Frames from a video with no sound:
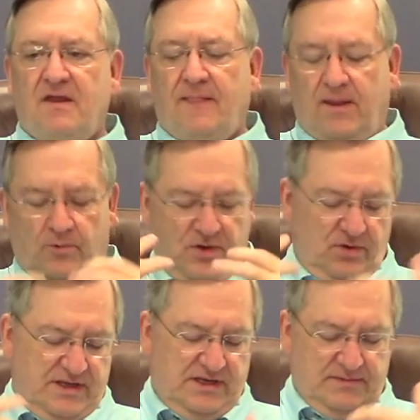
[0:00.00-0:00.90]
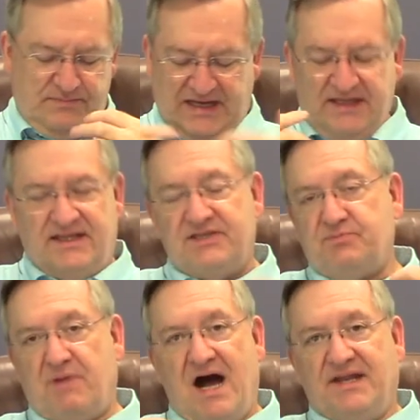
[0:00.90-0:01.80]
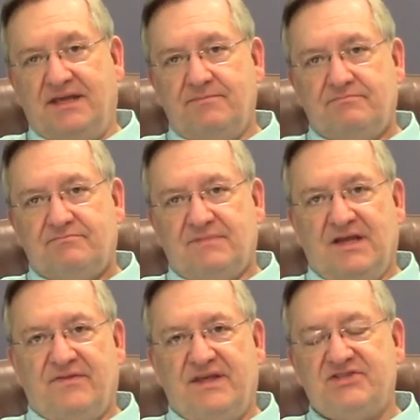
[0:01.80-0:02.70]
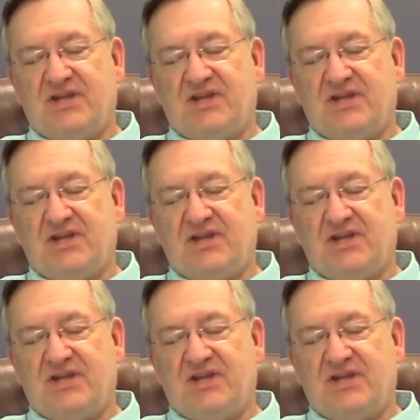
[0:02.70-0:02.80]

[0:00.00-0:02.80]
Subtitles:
We only need this body in this